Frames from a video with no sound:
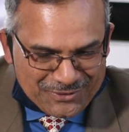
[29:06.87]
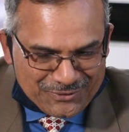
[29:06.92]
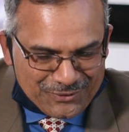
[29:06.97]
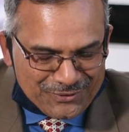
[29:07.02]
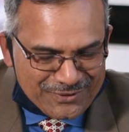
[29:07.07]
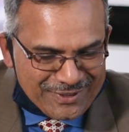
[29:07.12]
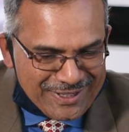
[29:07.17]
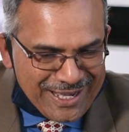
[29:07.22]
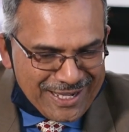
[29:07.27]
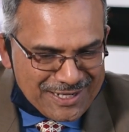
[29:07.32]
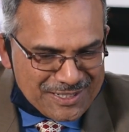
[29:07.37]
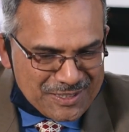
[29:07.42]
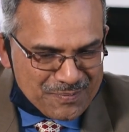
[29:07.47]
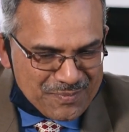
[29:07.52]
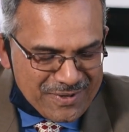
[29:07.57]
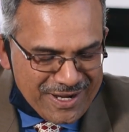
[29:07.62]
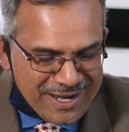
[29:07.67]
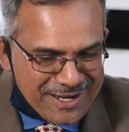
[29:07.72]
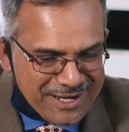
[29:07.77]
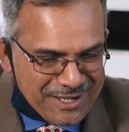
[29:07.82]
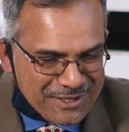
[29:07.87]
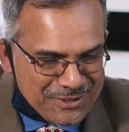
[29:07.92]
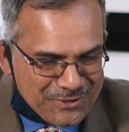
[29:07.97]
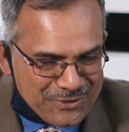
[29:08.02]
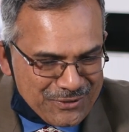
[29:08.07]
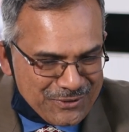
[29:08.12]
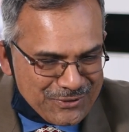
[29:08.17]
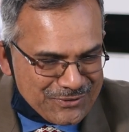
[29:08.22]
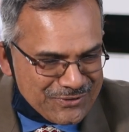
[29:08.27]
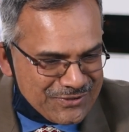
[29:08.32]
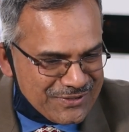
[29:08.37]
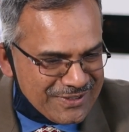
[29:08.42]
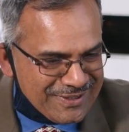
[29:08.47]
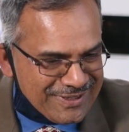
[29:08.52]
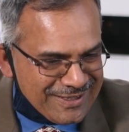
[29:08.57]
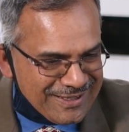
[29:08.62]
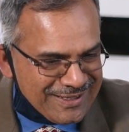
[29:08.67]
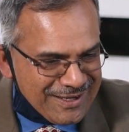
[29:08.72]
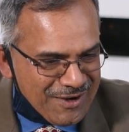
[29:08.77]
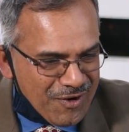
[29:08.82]
So the entrepreneur knows
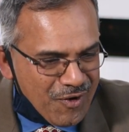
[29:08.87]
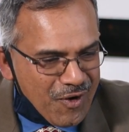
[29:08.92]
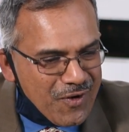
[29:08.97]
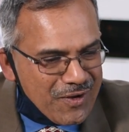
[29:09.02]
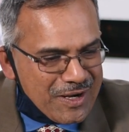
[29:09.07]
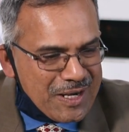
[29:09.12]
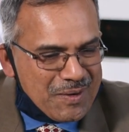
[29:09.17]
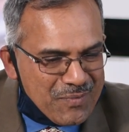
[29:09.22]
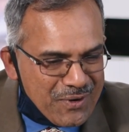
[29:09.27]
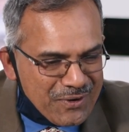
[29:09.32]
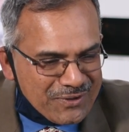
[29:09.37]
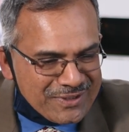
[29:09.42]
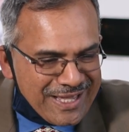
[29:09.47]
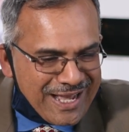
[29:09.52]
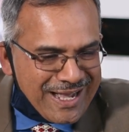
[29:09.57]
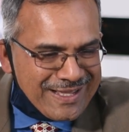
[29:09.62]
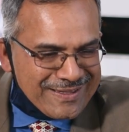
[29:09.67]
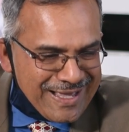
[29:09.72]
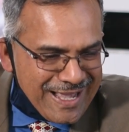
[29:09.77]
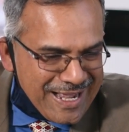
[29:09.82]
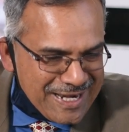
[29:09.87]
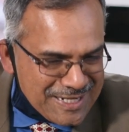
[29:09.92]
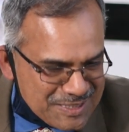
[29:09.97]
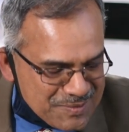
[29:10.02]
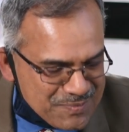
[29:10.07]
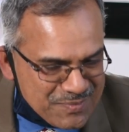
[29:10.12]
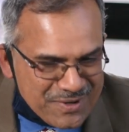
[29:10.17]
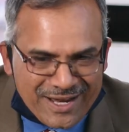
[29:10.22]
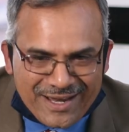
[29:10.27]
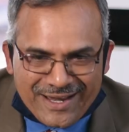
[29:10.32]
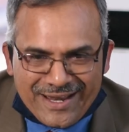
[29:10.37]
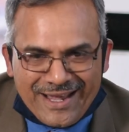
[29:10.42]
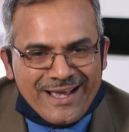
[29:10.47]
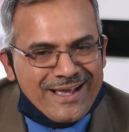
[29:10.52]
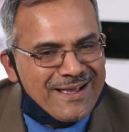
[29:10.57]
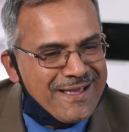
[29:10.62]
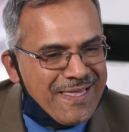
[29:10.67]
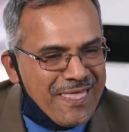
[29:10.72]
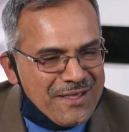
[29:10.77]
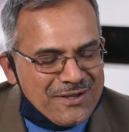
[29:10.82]
all about the other
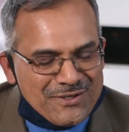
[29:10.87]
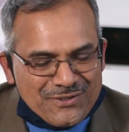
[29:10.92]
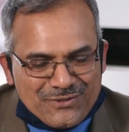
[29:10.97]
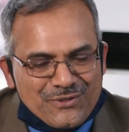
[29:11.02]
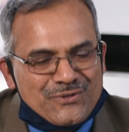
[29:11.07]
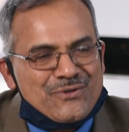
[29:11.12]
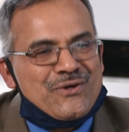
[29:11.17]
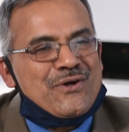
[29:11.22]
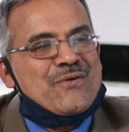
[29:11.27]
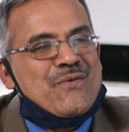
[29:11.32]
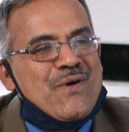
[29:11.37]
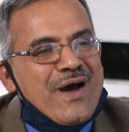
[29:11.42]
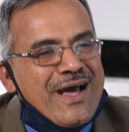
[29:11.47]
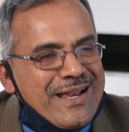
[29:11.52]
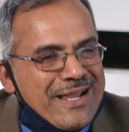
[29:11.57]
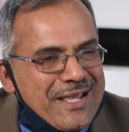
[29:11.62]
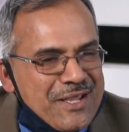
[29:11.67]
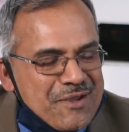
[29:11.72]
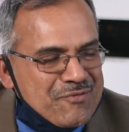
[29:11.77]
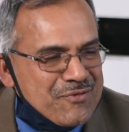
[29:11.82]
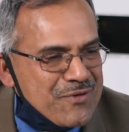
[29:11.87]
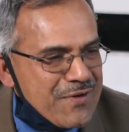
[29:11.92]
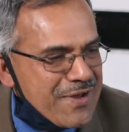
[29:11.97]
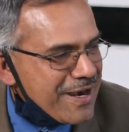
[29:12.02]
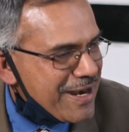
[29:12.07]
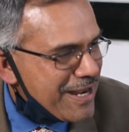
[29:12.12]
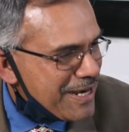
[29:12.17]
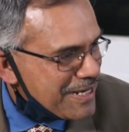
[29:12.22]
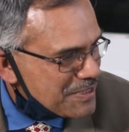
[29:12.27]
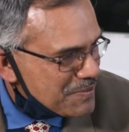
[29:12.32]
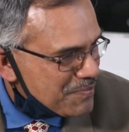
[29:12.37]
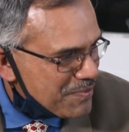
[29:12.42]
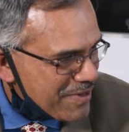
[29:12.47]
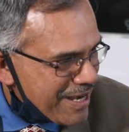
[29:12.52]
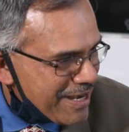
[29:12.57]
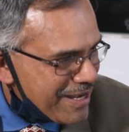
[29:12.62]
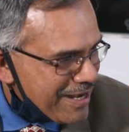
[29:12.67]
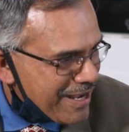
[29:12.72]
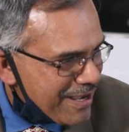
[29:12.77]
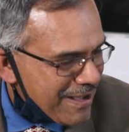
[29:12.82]
entrepreneur. So don't worry, if you are an
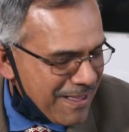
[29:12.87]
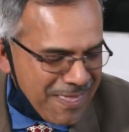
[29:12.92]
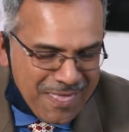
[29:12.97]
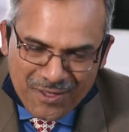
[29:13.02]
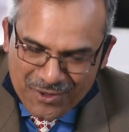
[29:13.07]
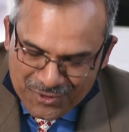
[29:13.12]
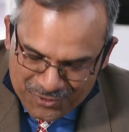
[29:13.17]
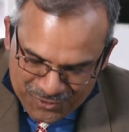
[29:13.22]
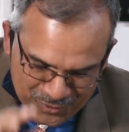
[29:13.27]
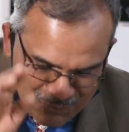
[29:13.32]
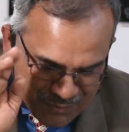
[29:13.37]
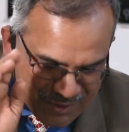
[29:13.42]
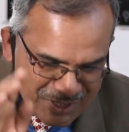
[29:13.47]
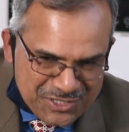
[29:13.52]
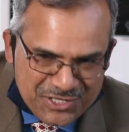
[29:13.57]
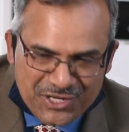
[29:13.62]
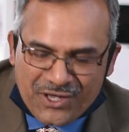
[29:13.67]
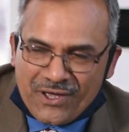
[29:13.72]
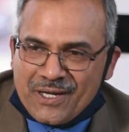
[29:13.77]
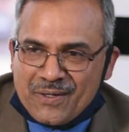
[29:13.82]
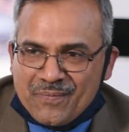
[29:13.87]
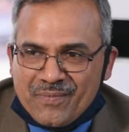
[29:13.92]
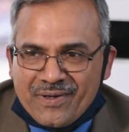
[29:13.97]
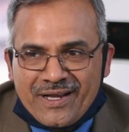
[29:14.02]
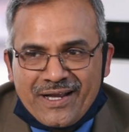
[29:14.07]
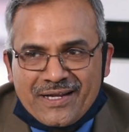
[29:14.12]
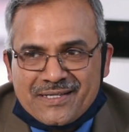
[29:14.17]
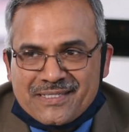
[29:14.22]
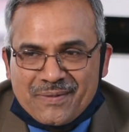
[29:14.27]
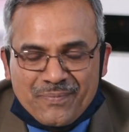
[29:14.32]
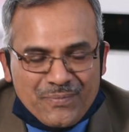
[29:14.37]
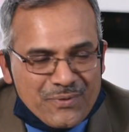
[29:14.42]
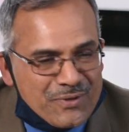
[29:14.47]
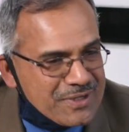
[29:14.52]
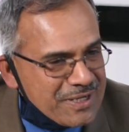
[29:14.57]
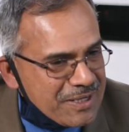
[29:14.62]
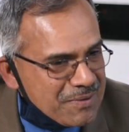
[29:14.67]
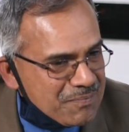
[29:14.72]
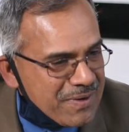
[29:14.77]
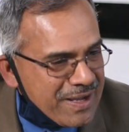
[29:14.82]
entrepreneur, you will surely be get
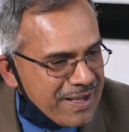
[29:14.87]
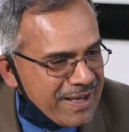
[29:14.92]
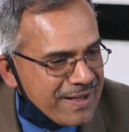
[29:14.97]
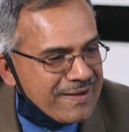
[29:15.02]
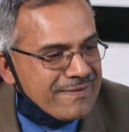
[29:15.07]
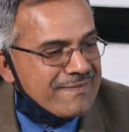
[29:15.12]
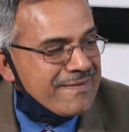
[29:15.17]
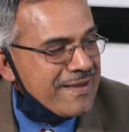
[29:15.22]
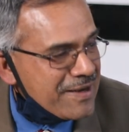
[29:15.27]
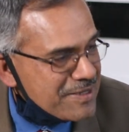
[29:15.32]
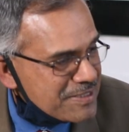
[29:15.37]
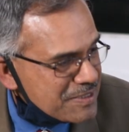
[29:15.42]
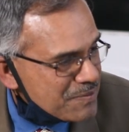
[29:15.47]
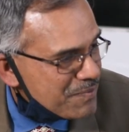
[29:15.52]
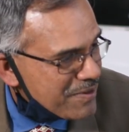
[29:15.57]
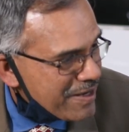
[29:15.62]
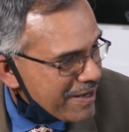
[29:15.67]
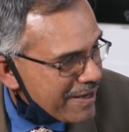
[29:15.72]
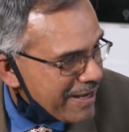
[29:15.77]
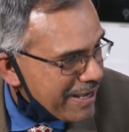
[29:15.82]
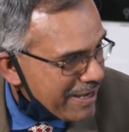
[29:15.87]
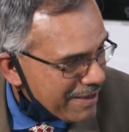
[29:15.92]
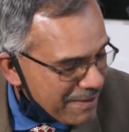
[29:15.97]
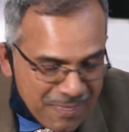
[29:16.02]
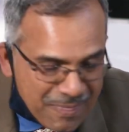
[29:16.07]
supported by another entrepreneur.